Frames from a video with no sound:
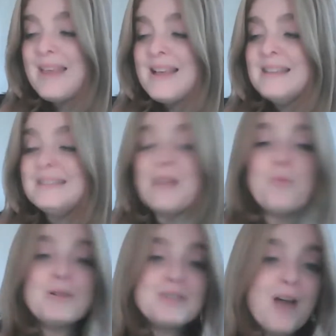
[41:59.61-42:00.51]
is that
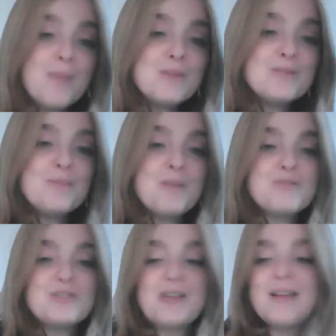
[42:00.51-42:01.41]
one time the, the
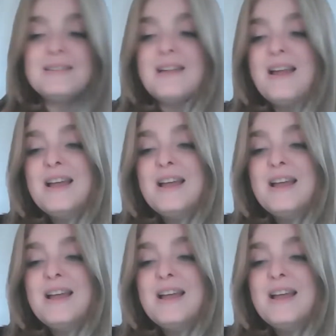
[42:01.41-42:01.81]
Medrash says